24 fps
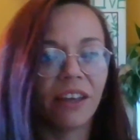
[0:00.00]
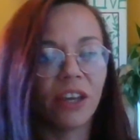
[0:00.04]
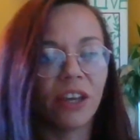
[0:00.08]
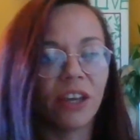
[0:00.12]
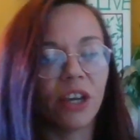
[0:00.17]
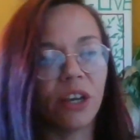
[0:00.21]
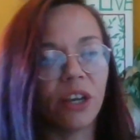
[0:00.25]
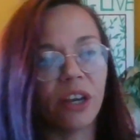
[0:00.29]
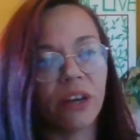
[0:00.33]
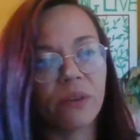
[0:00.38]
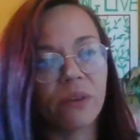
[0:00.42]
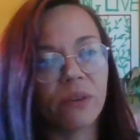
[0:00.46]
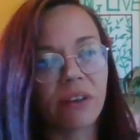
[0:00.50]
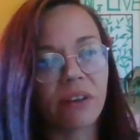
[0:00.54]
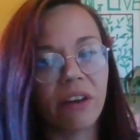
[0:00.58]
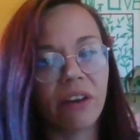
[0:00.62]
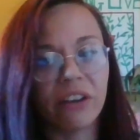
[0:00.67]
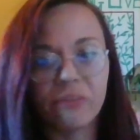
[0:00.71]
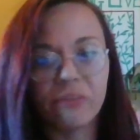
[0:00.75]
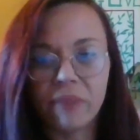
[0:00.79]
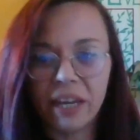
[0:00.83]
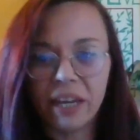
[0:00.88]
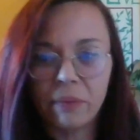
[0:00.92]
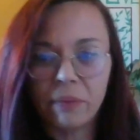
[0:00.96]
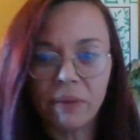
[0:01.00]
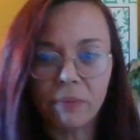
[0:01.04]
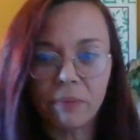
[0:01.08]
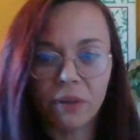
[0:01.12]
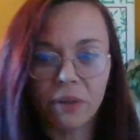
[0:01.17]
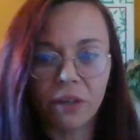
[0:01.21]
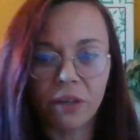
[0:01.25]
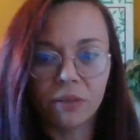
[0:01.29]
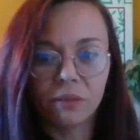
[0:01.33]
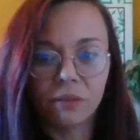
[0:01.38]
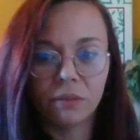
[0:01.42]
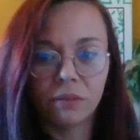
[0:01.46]
it's kind of made people
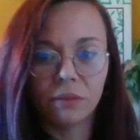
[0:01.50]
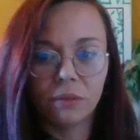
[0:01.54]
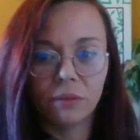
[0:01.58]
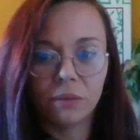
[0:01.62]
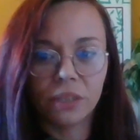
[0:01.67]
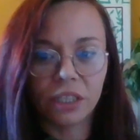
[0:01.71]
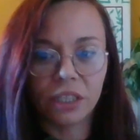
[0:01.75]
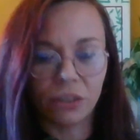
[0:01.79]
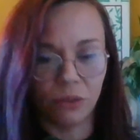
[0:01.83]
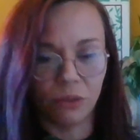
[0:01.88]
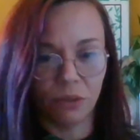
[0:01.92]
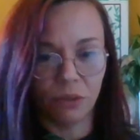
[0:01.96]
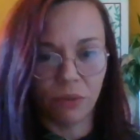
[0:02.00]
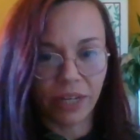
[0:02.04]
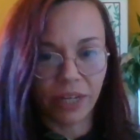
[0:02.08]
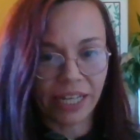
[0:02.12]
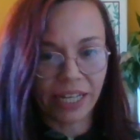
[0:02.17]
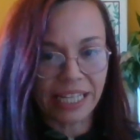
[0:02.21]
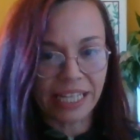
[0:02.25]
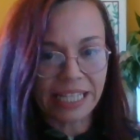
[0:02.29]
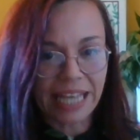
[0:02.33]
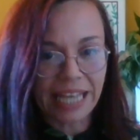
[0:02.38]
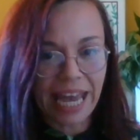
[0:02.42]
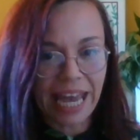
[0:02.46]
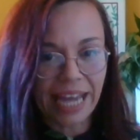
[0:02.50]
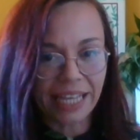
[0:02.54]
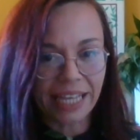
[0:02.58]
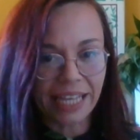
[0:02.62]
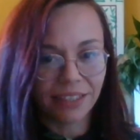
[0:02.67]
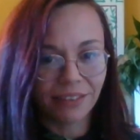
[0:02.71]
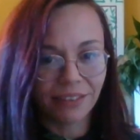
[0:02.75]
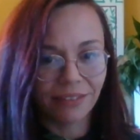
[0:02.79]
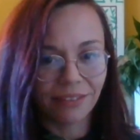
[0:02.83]
go, oh, I don't know what I can say.